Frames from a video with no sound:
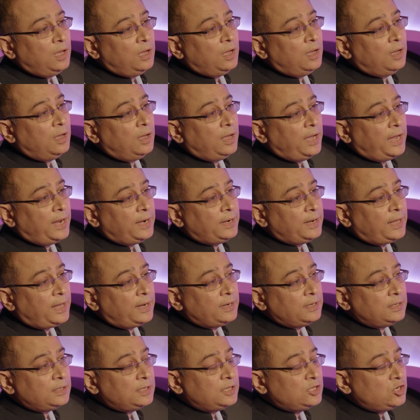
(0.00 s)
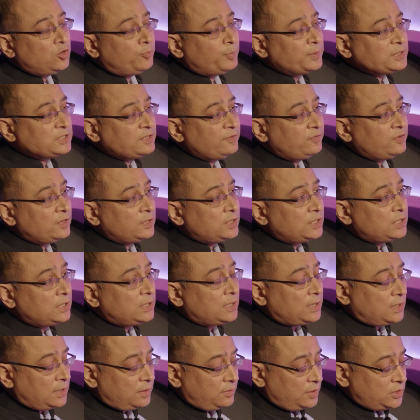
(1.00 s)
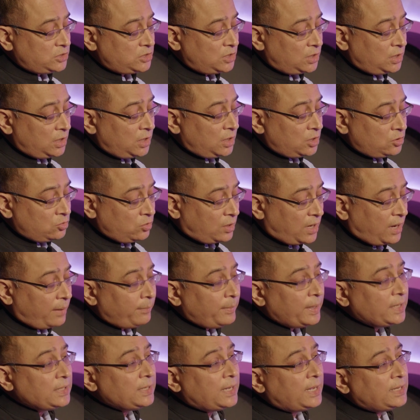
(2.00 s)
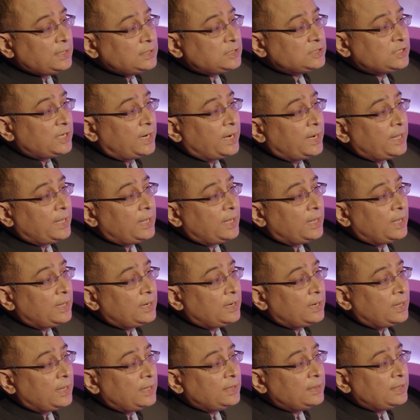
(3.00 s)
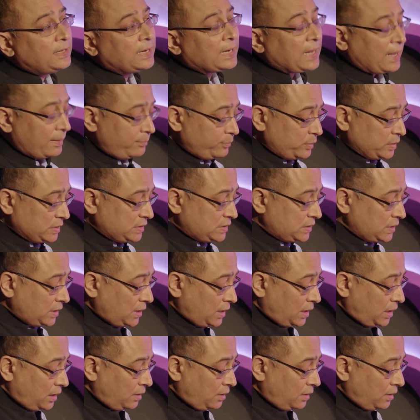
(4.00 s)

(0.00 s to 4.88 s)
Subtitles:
and Indo-Pacific region to come and study in their campus,